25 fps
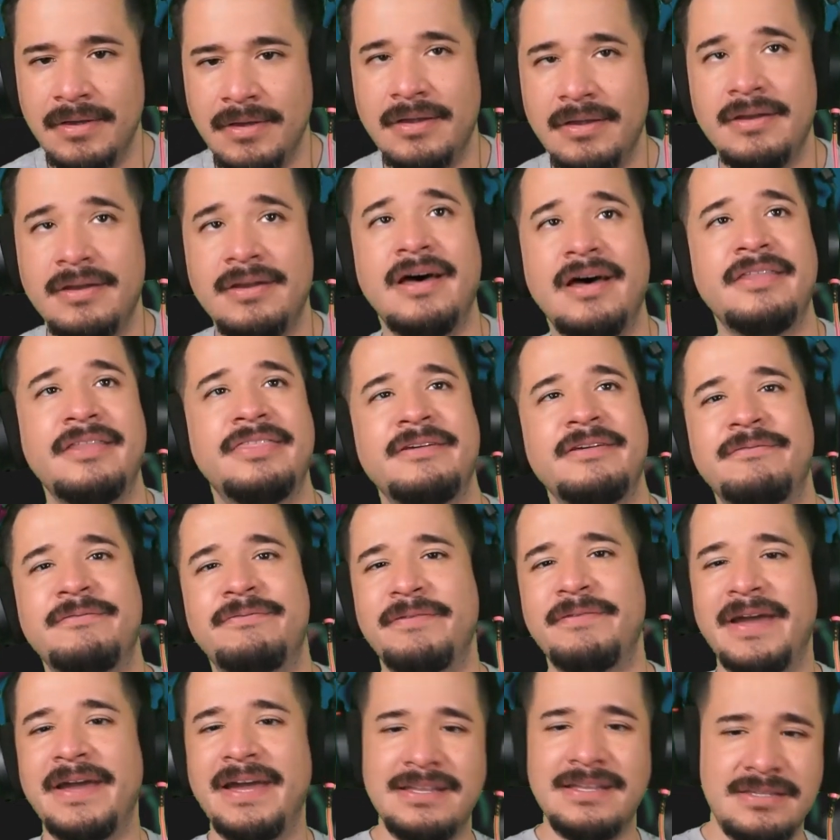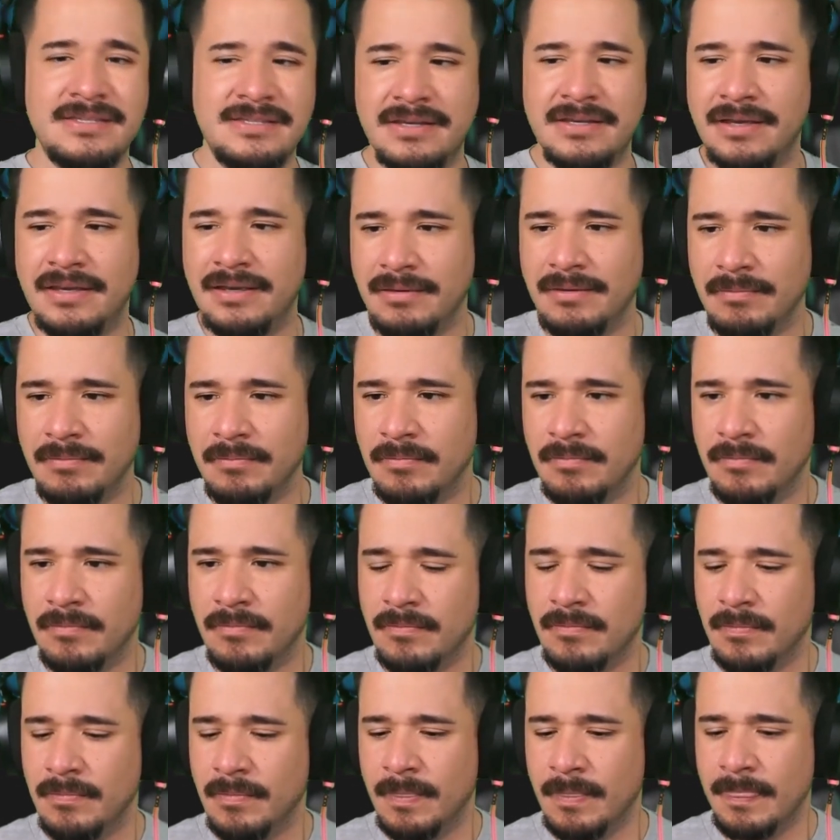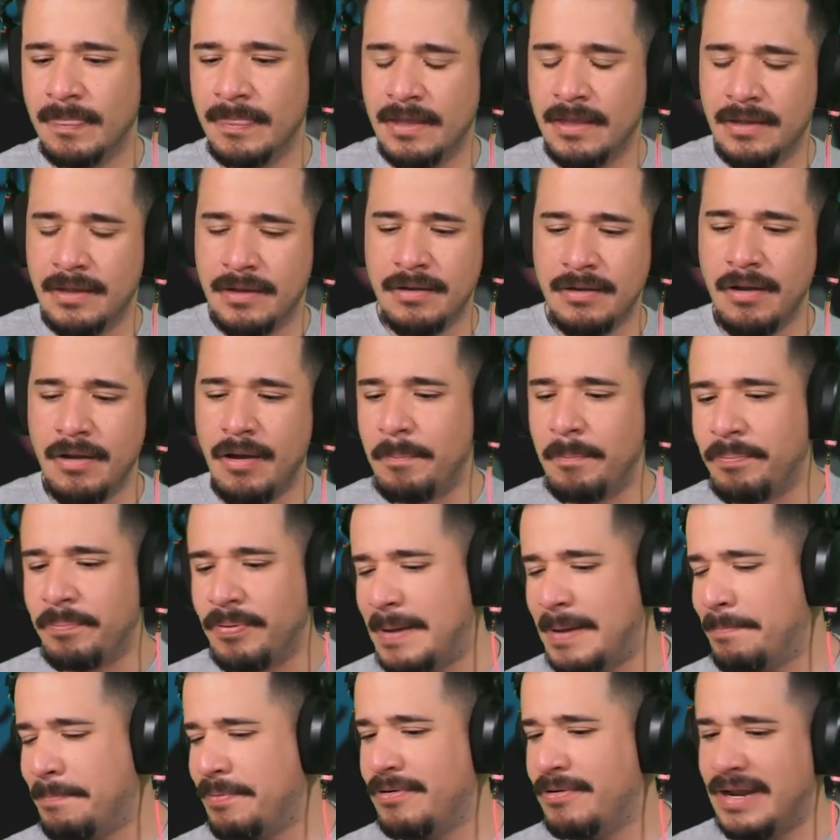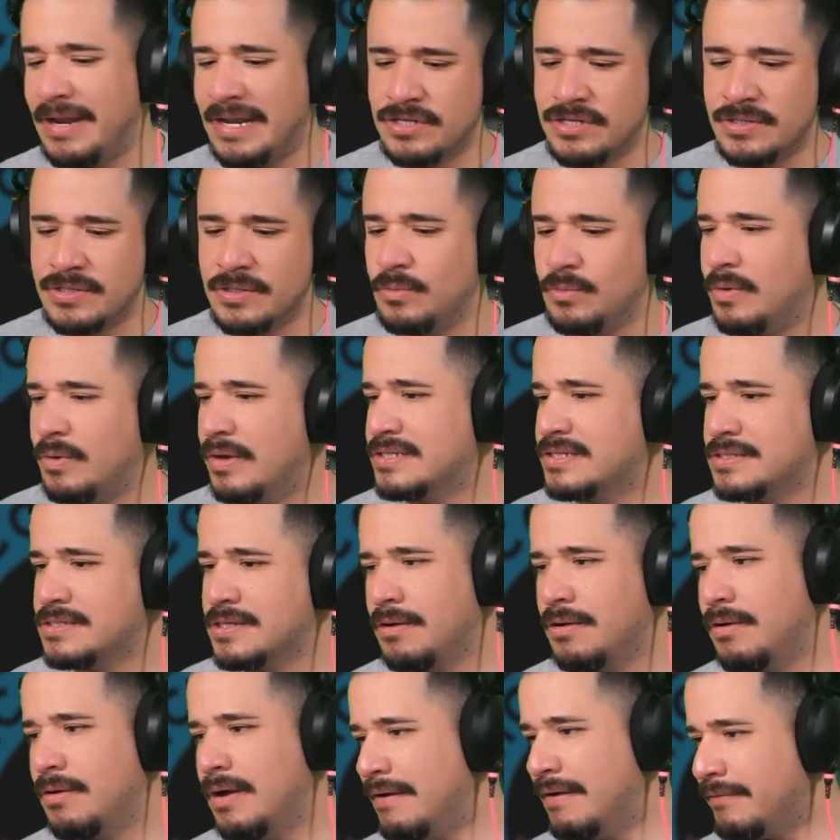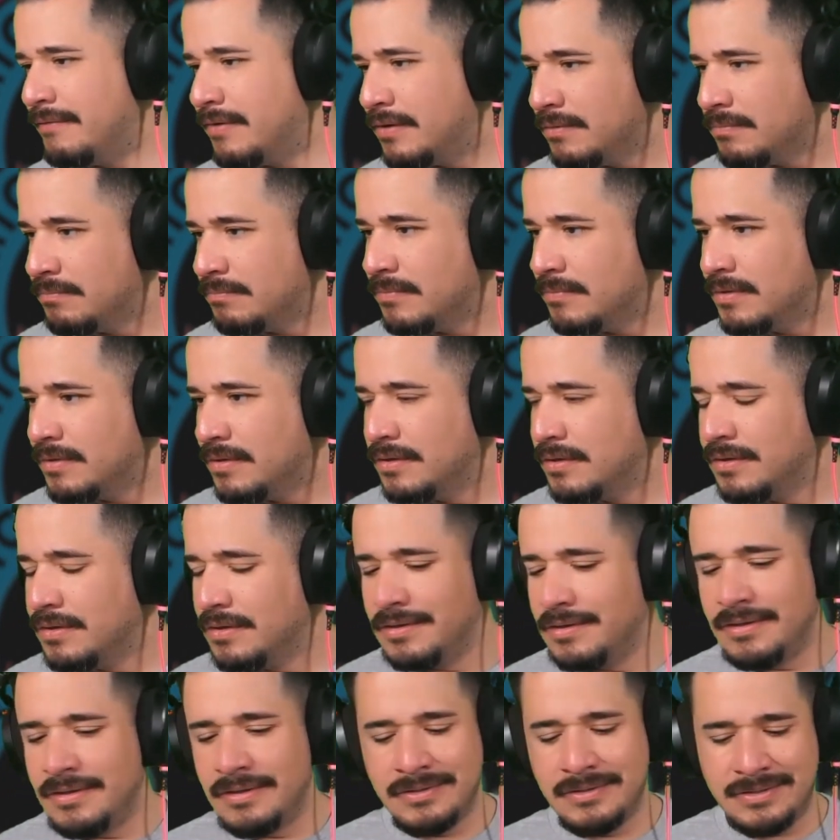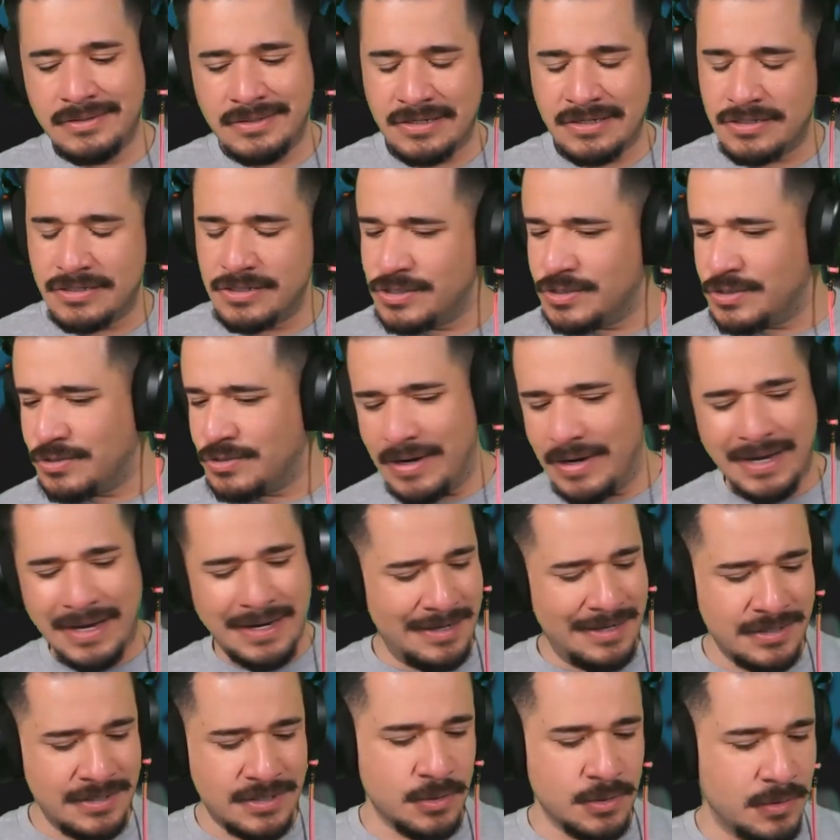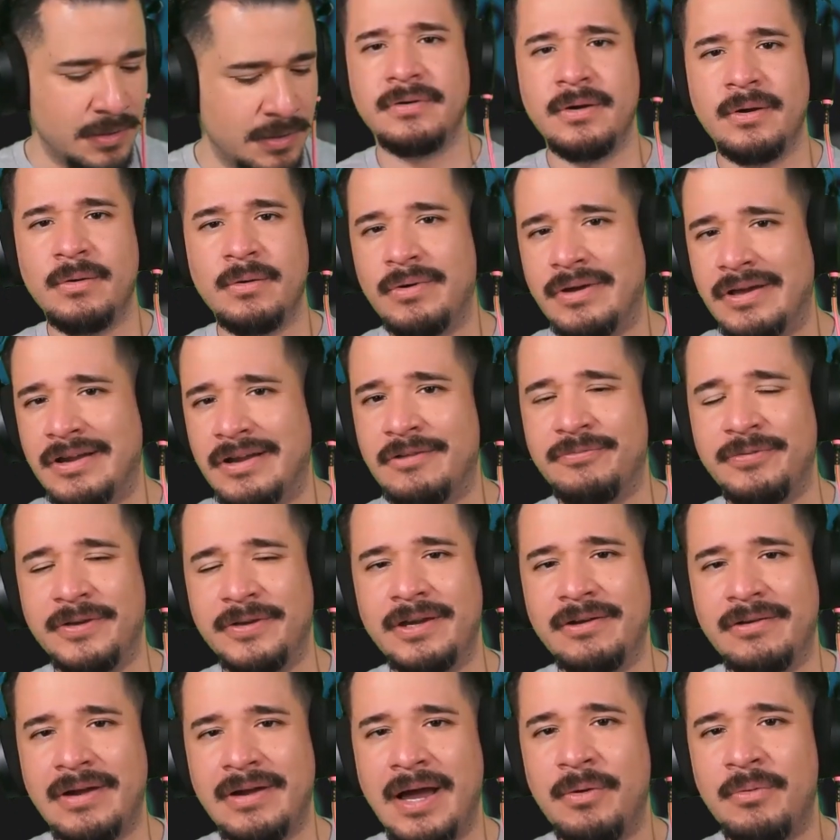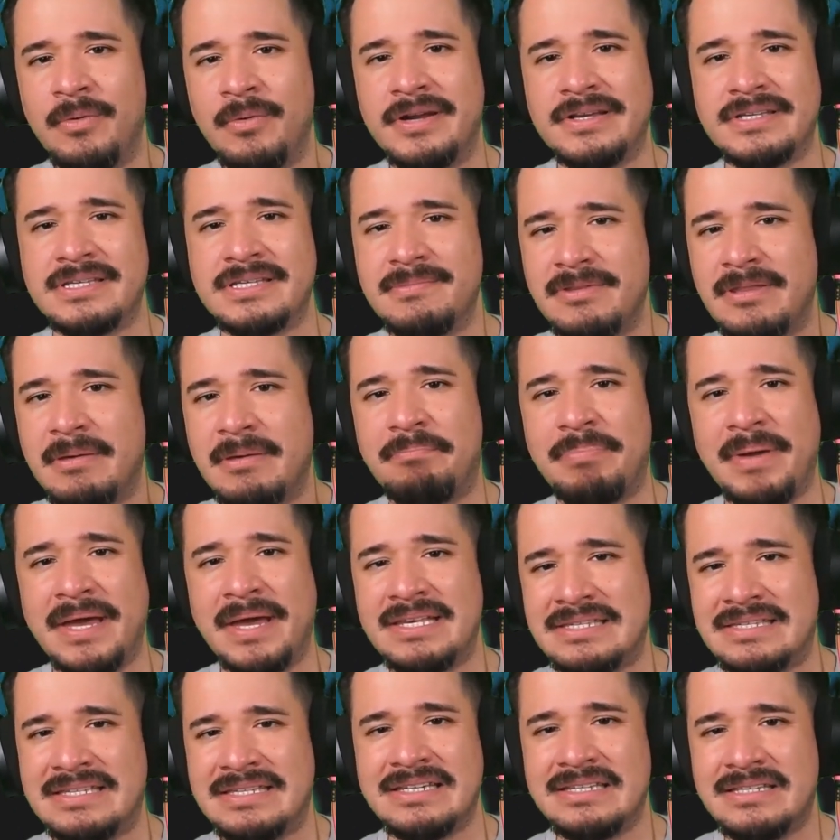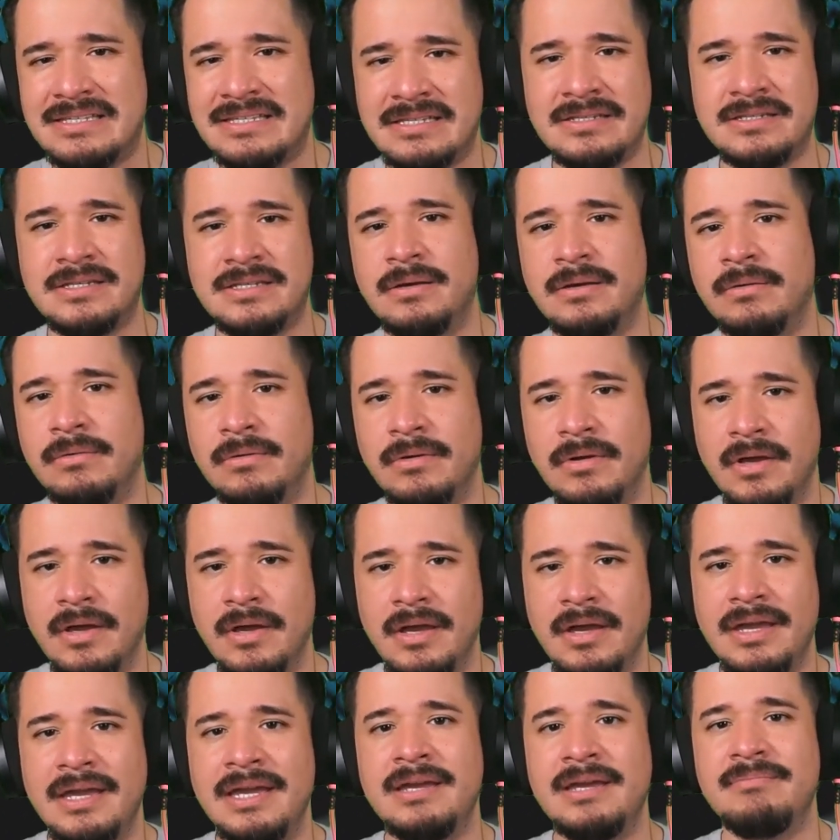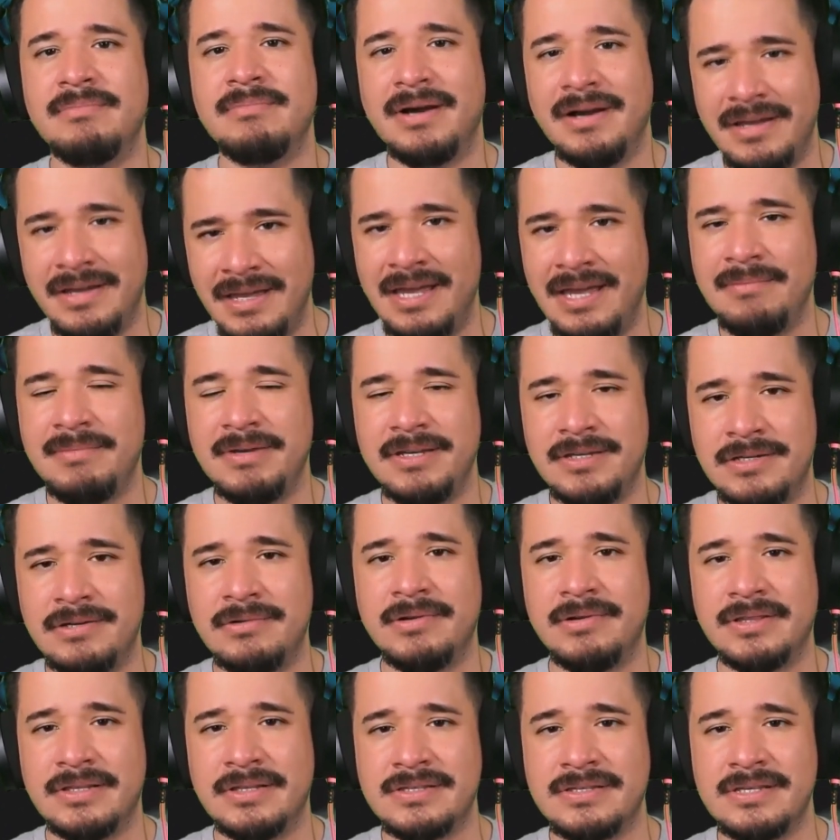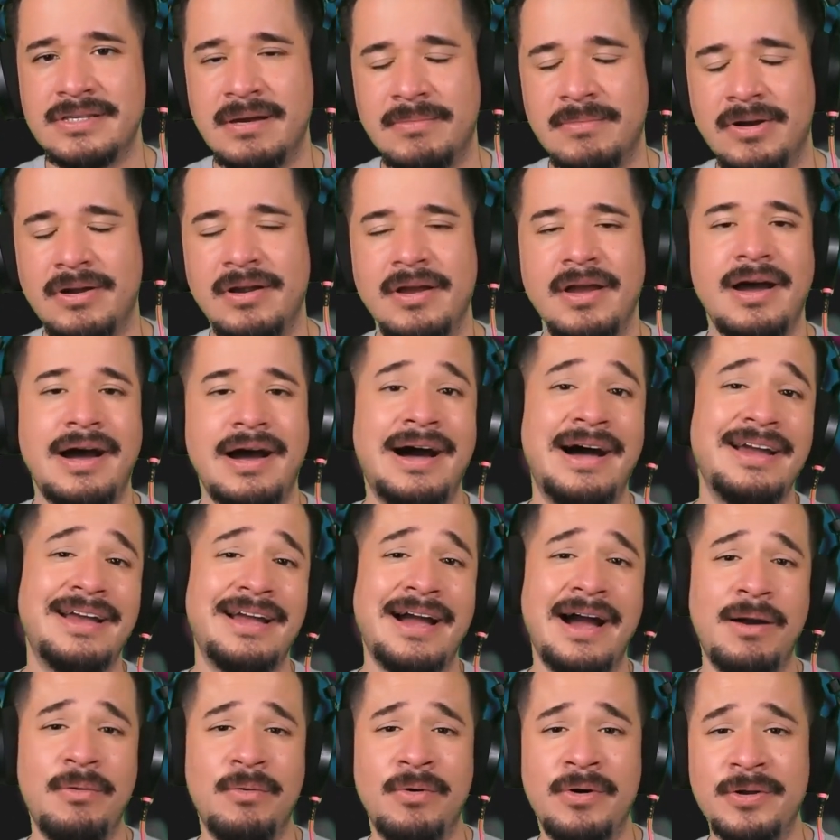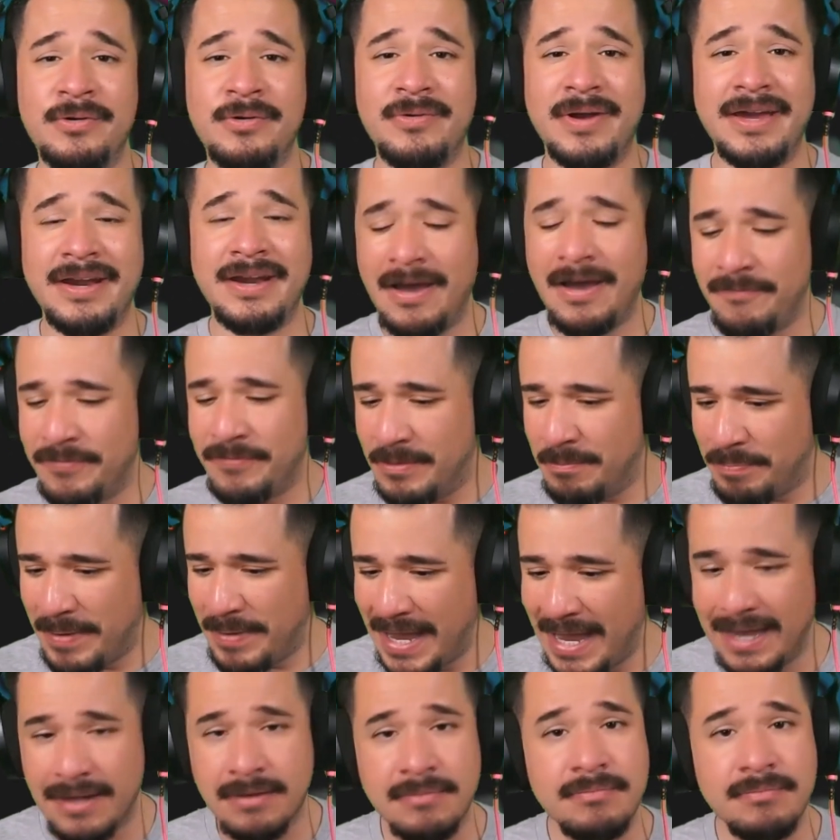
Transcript: Nothing fancy, no preparation whatsoever. Just straight into it. We're going to figure out what are some of the best things to do in Miami during the summer. I got one right off the bat.